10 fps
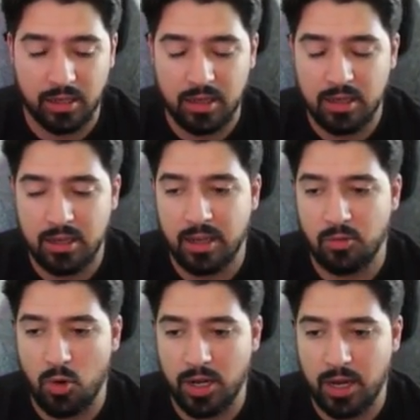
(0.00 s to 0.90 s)
and
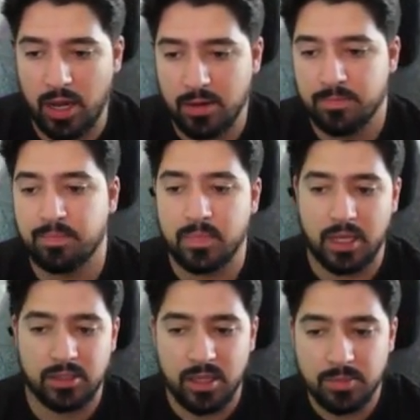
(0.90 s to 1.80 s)
whatnot. Now,
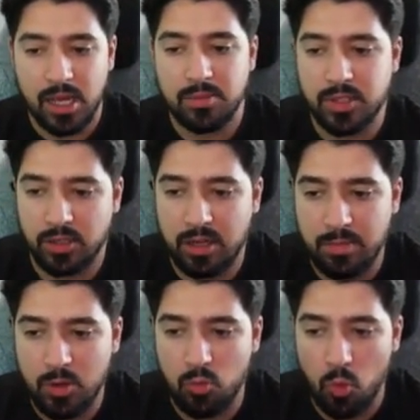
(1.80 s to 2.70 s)
sometimes there can be
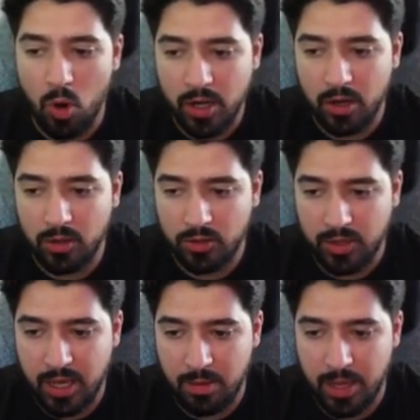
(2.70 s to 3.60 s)
one other
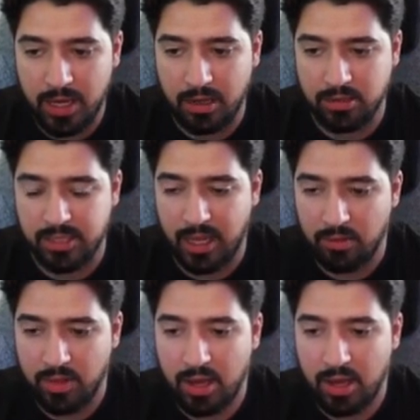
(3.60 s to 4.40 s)
campaign outside of that,